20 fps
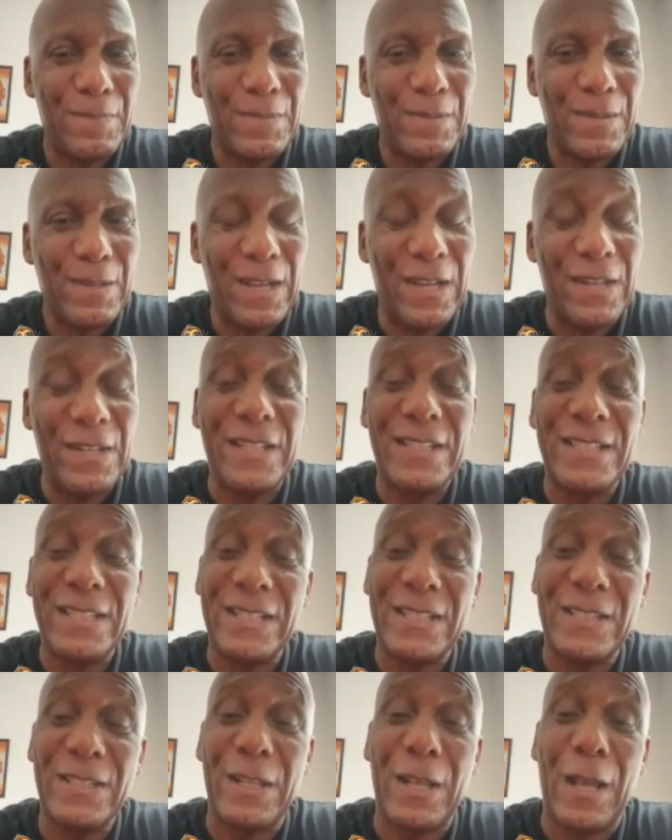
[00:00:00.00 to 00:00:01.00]
and this
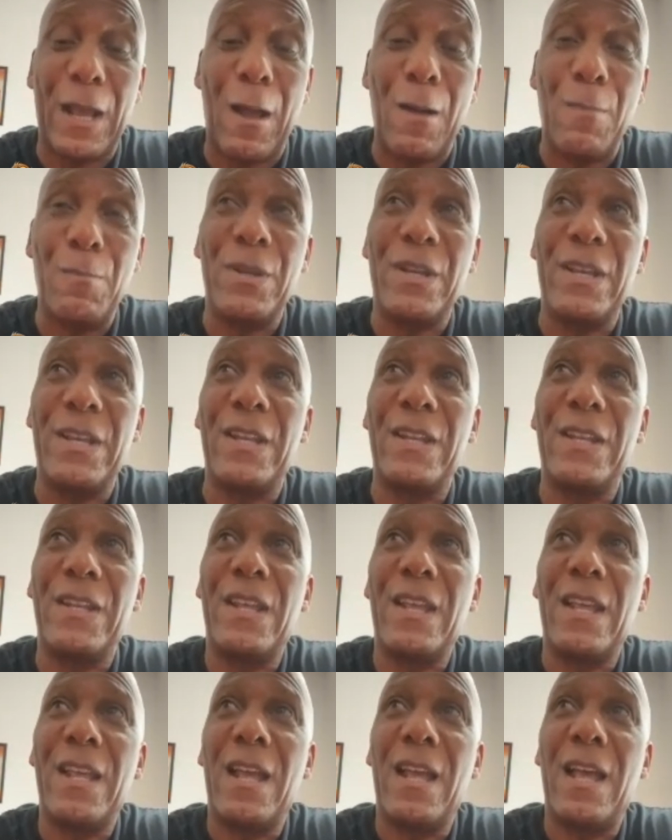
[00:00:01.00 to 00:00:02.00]
is, I mean,
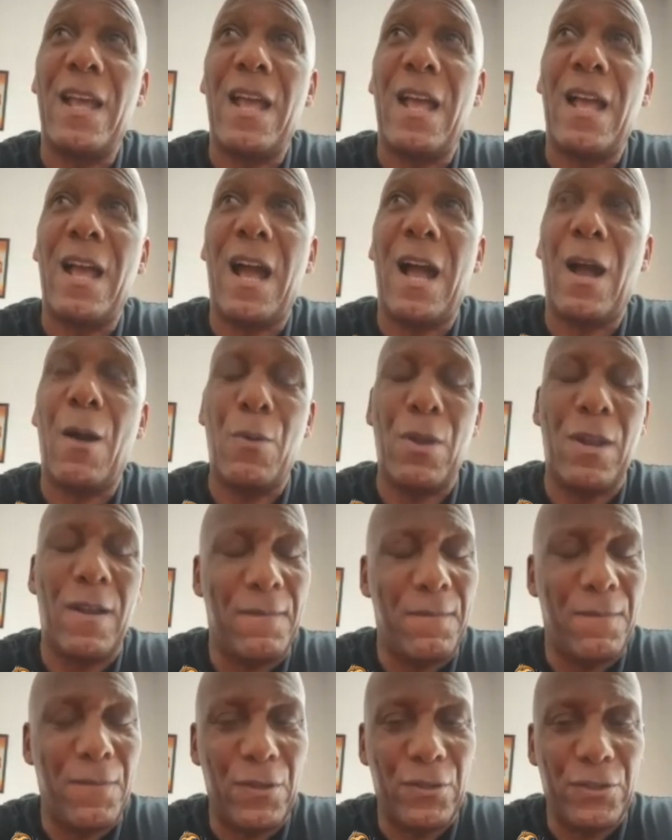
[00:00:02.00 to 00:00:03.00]
when I
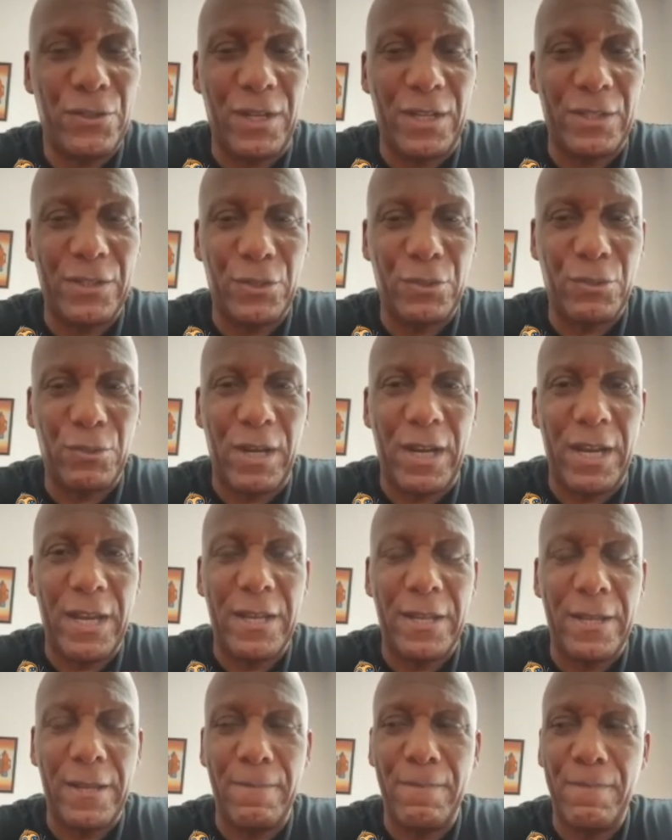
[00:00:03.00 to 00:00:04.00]
first started to
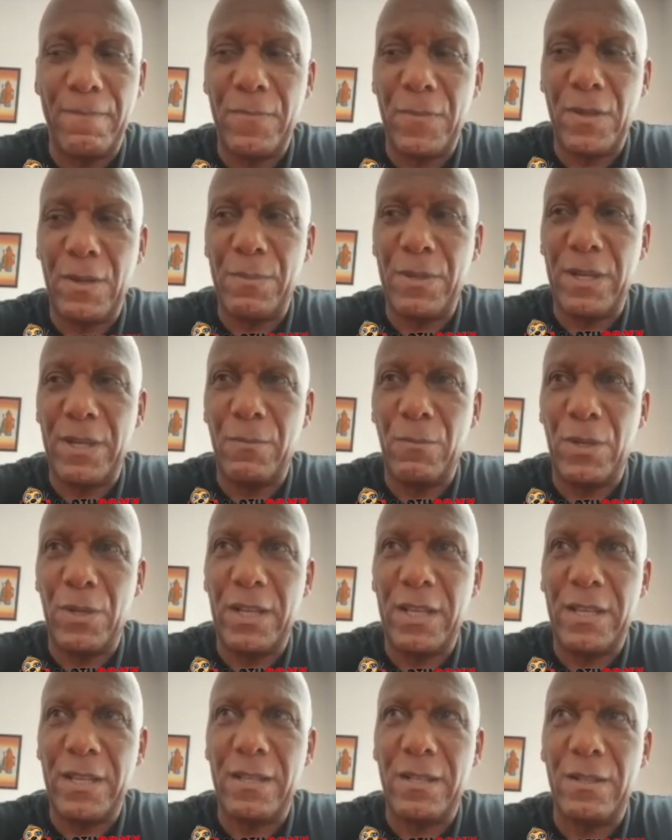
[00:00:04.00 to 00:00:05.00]
train him, I mean,
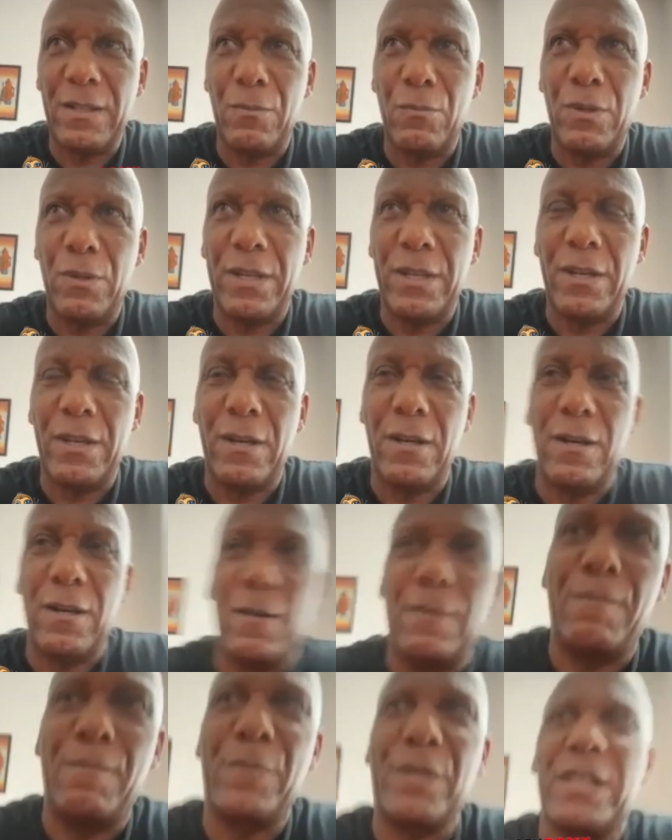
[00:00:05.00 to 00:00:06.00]

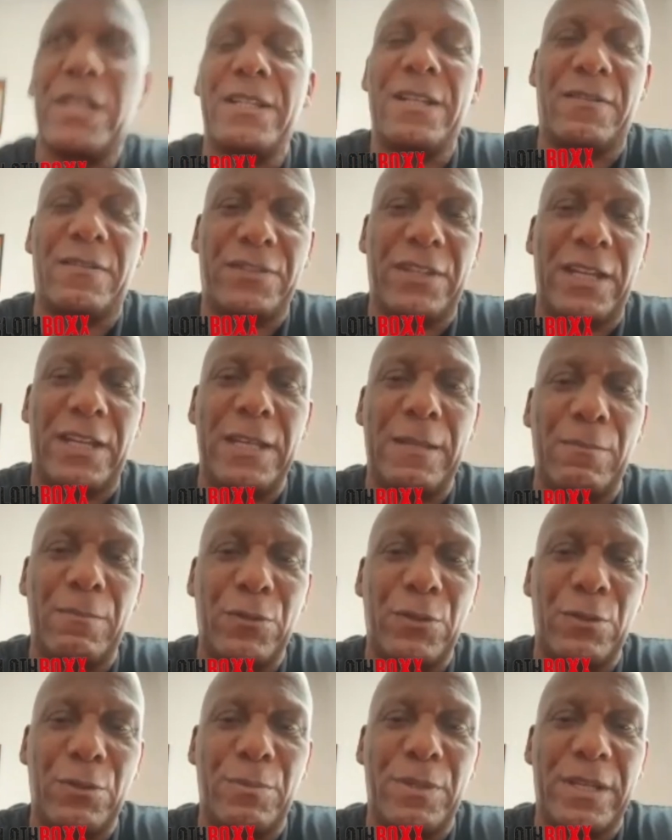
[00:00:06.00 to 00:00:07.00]
when Mickey Duff sent him
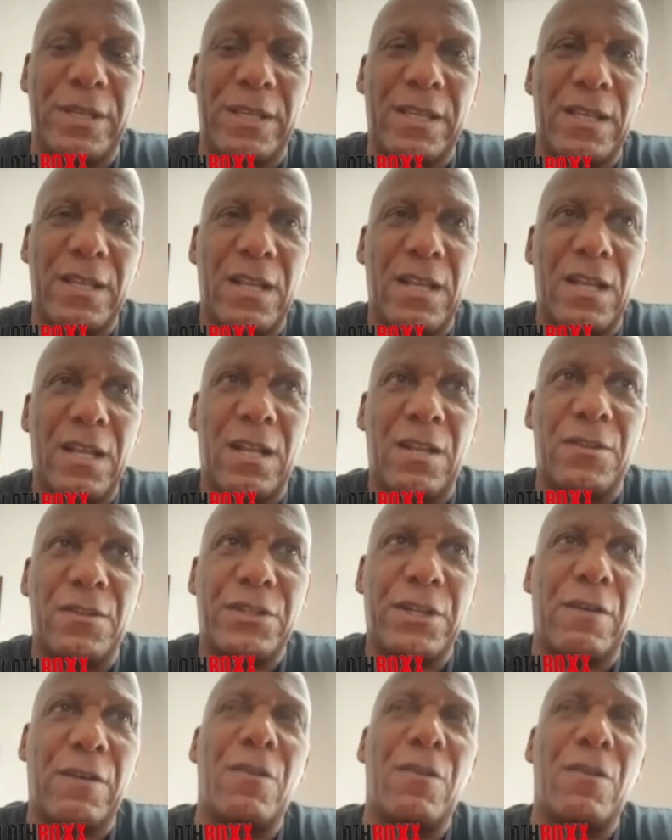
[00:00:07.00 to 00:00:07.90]
to me and Terry